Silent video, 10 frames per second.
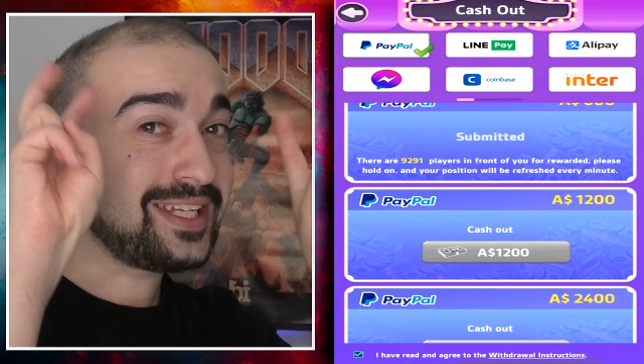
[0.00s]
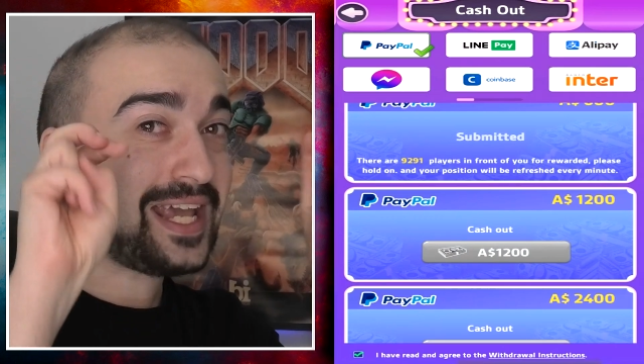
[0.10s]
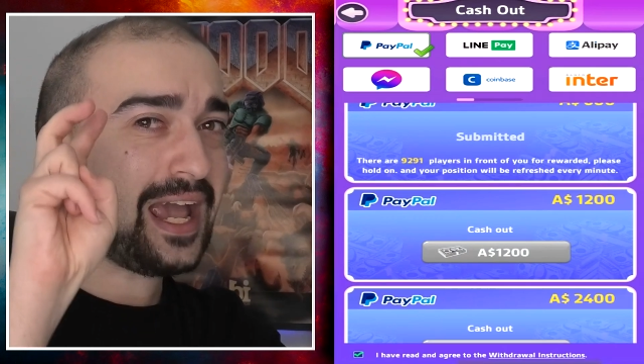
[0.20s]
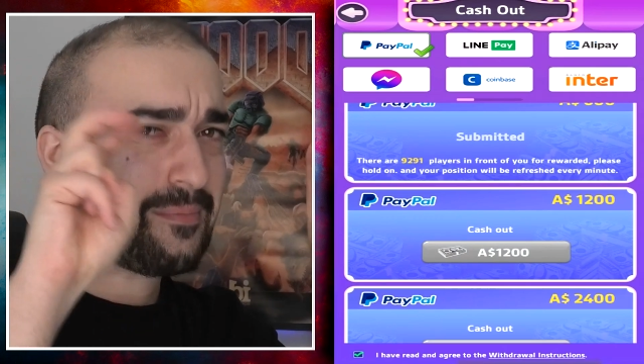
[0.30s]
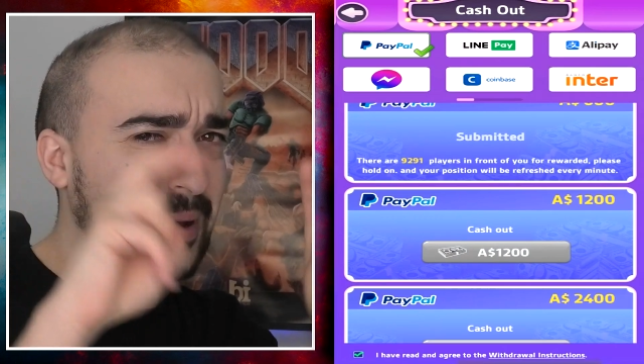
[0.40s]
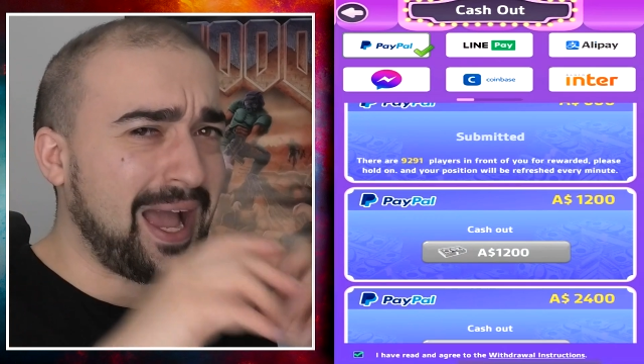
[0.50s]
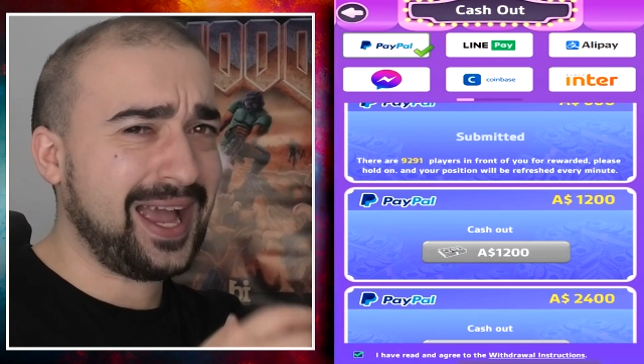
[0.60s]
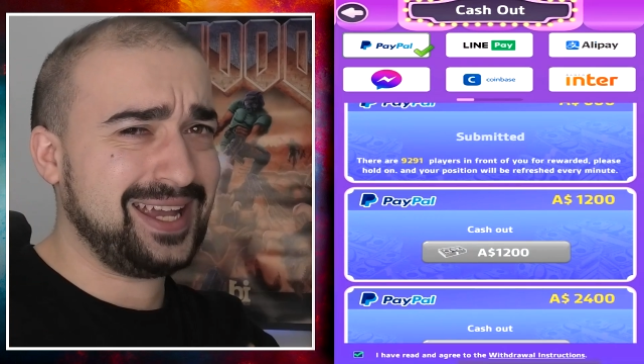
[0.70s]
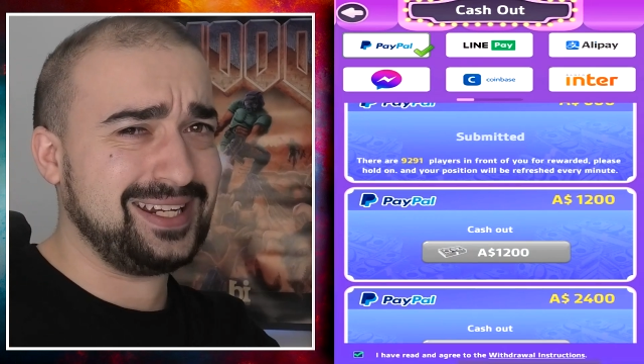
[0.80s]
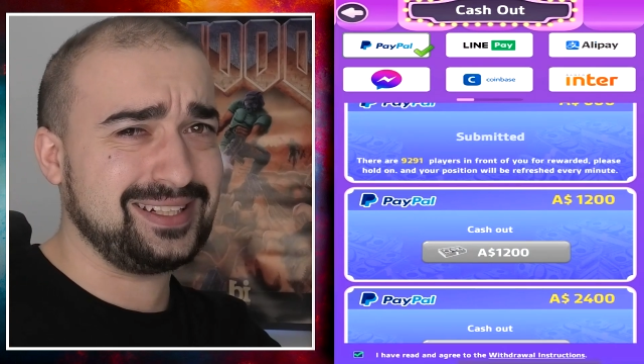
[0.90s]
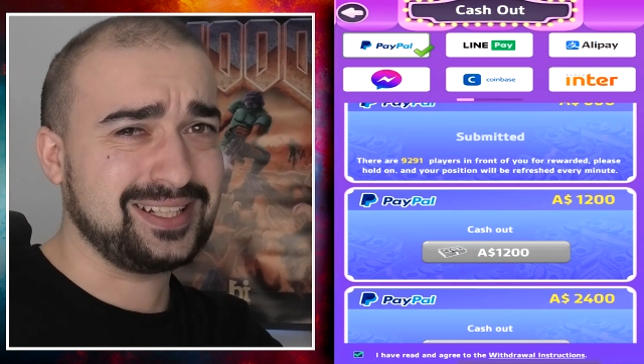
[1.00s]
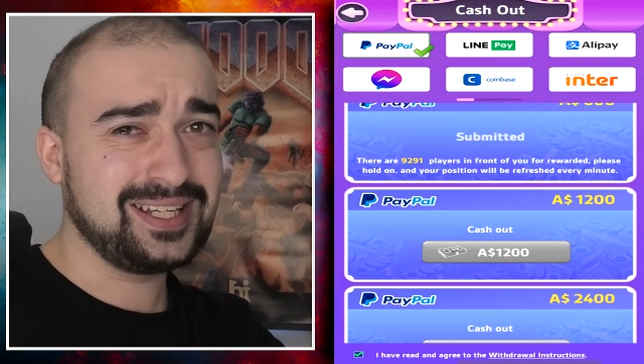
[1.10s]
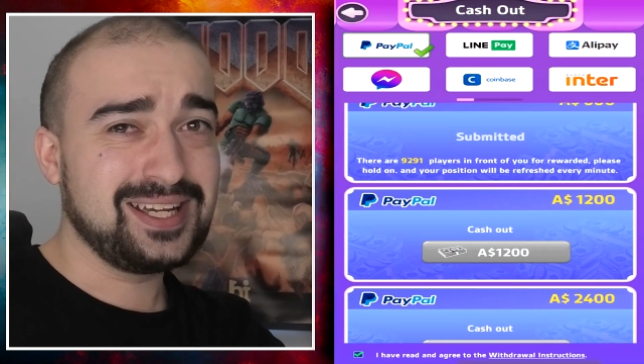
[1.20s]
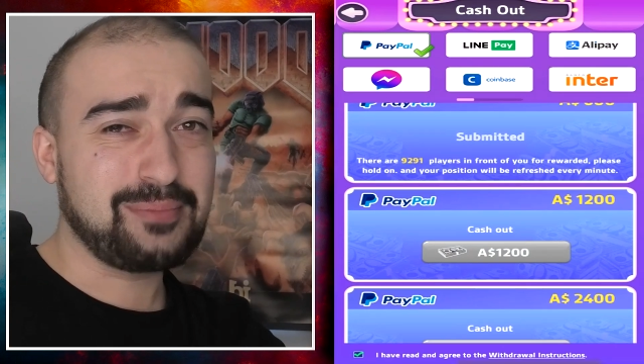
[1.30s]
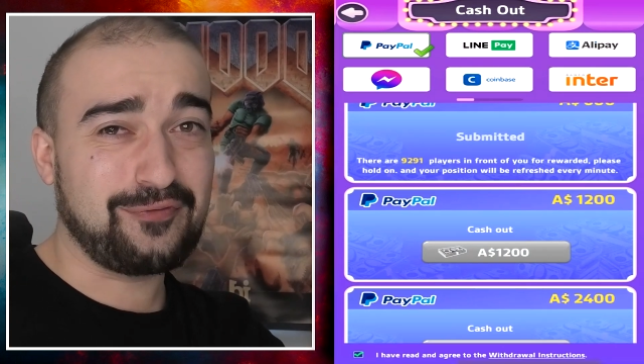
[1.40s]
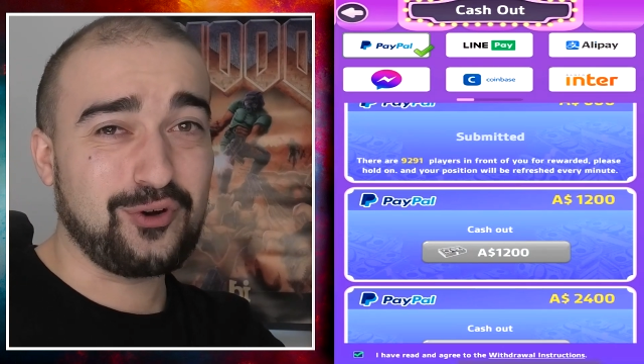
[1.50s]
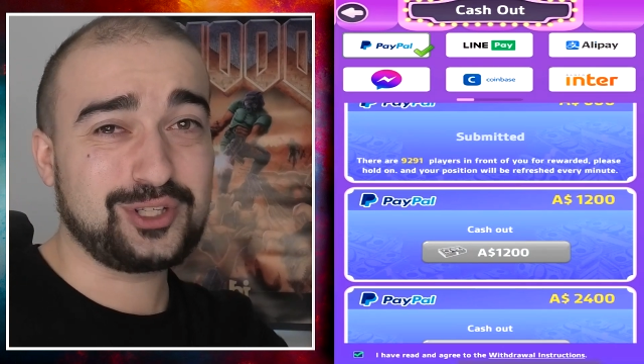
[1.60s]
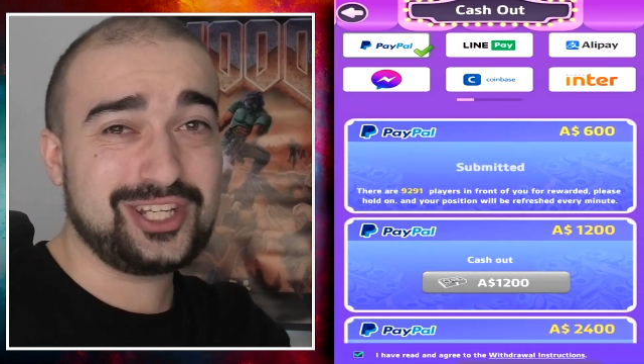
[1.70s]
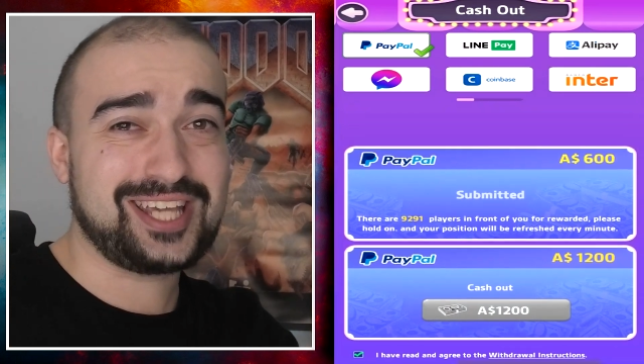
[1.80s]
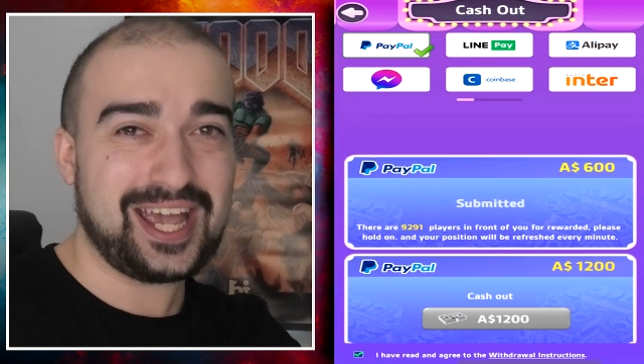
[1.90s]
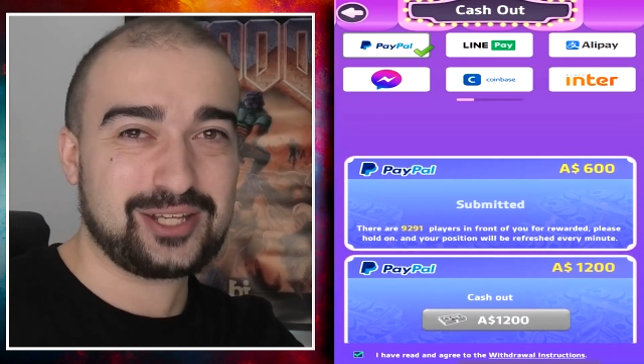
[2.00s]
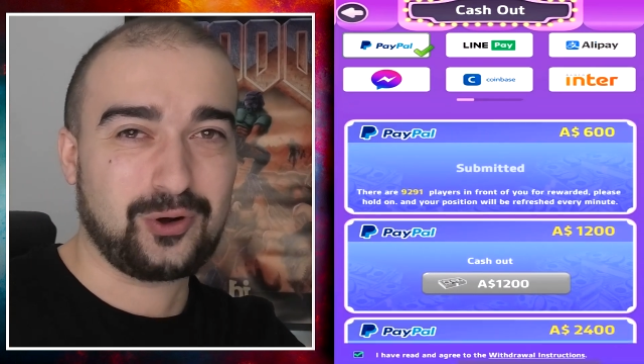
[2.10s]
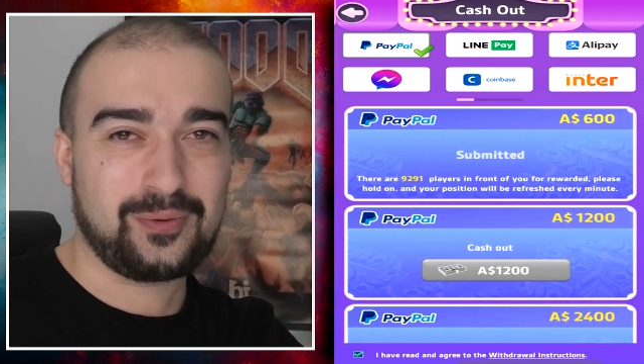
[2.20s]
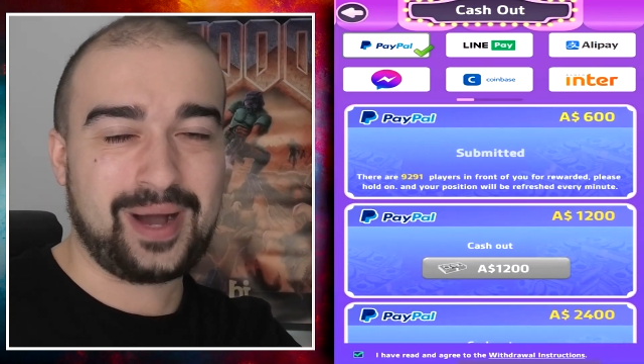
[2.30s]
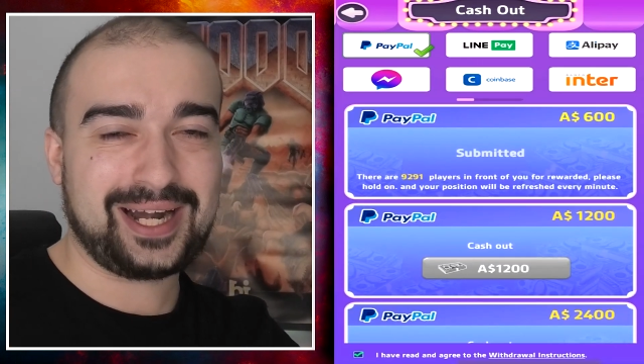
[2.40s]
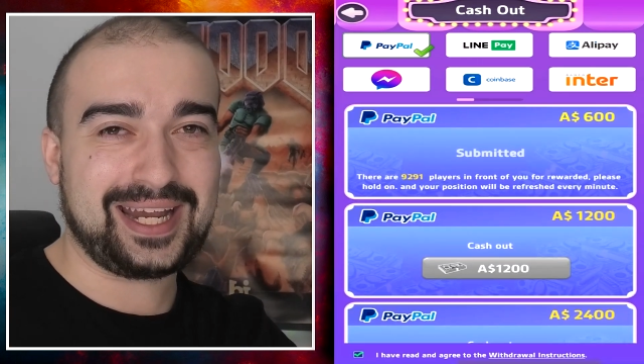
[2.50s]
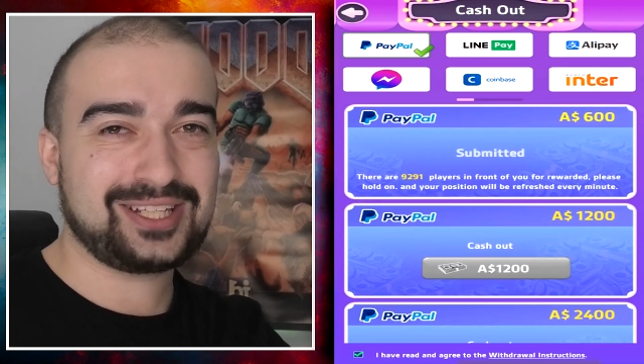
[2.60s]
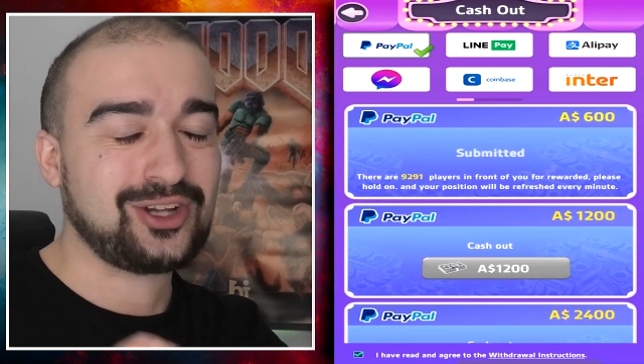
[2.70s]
get paid before you get your money.